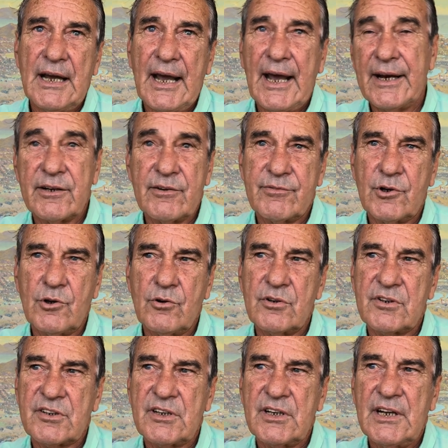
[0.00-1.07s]
And of
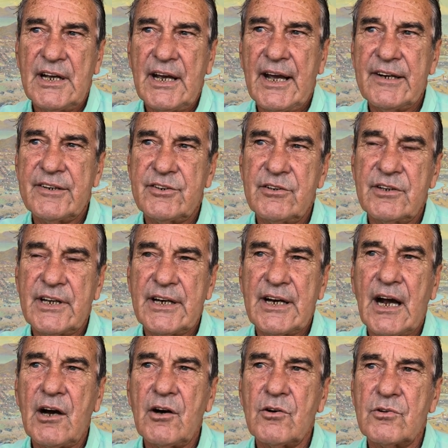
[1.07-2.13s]
course, as you get
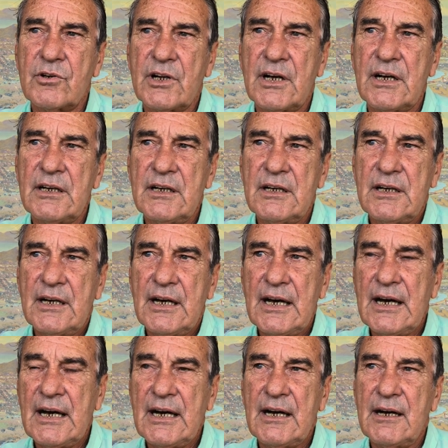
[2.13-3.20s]
older,
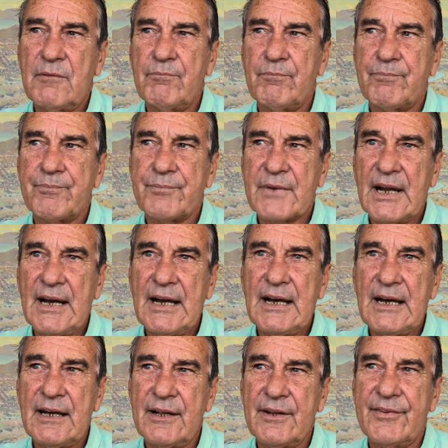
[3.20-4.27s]
um,
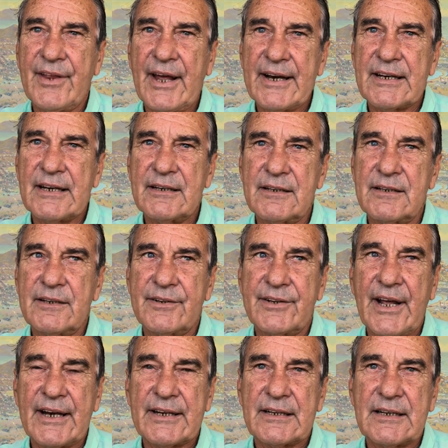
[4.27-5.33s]
uh, that
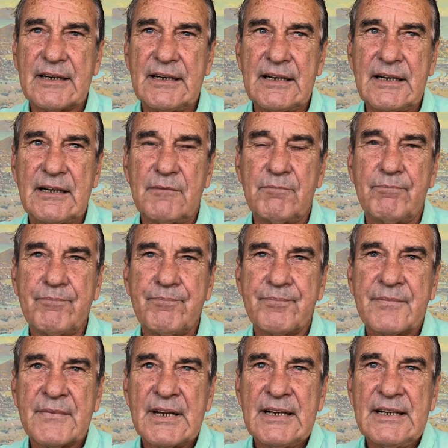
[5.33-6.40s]
that um,
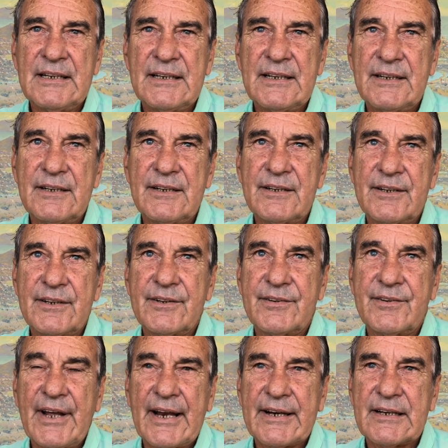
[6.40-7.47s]
uh,
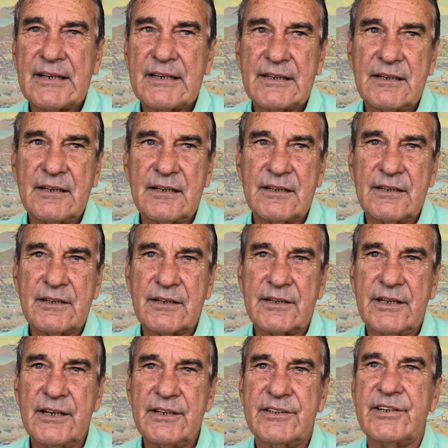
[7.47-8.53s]
that
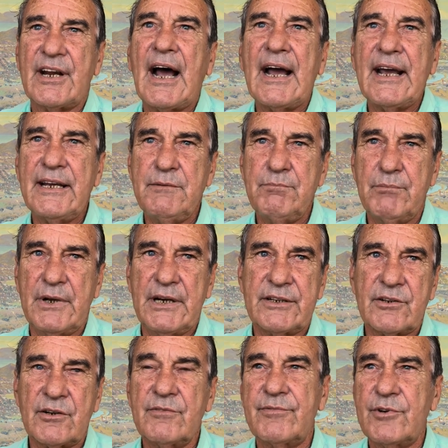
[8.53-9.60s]

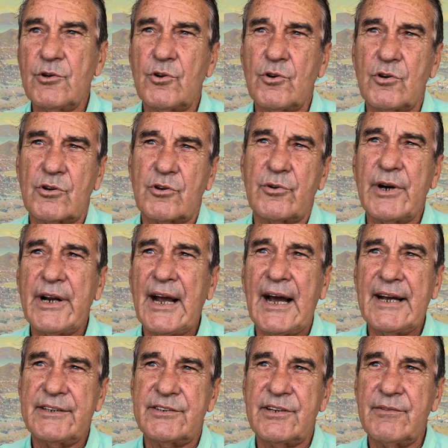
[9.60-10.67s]
containment of your
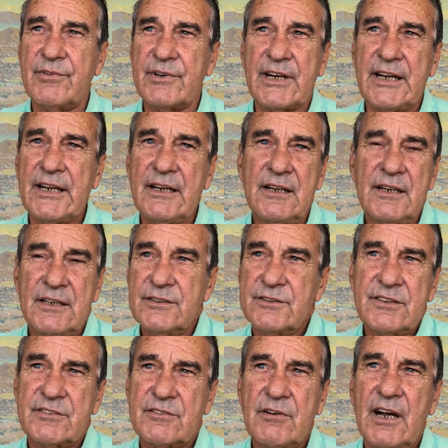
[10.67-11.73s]
creativity
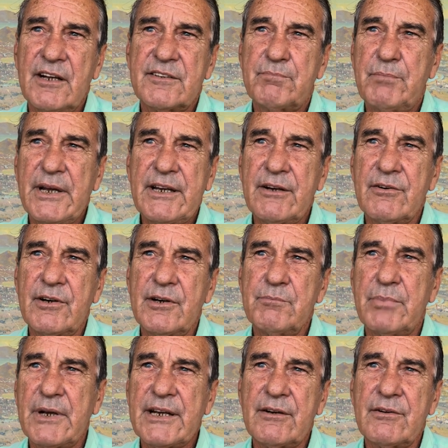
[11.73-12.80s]
just grows bigger
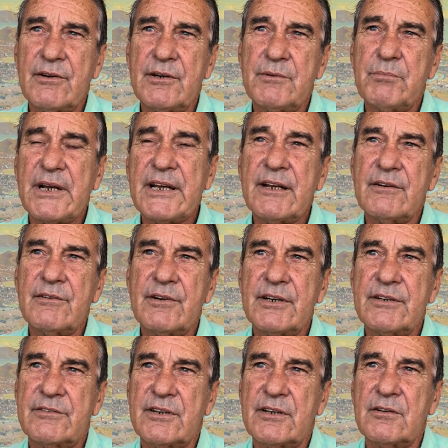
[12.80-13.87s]
and bigger and bigger
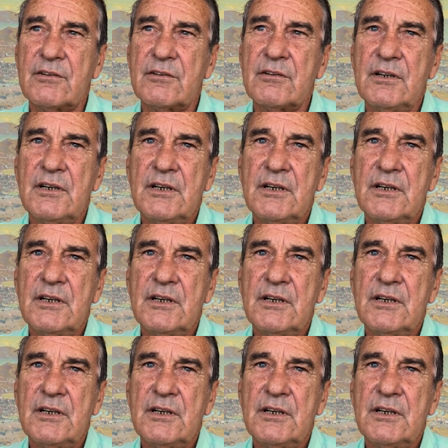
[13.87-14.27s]
until